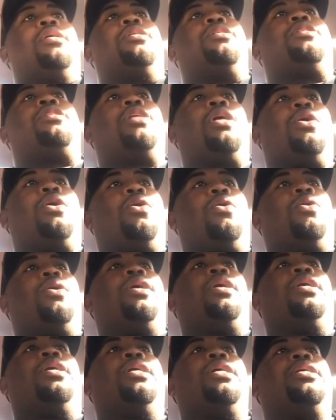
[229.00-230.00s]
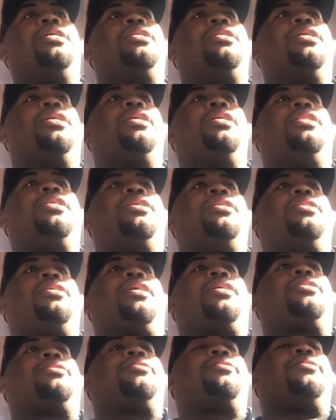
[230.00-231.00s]
So
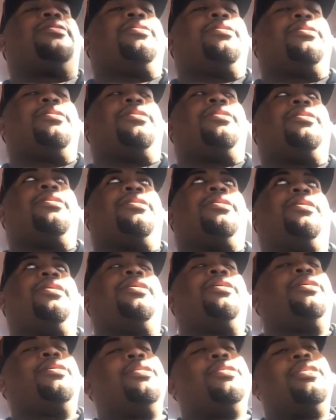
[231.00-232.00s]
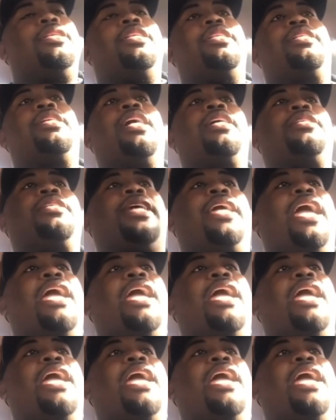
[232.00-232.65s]
the discussion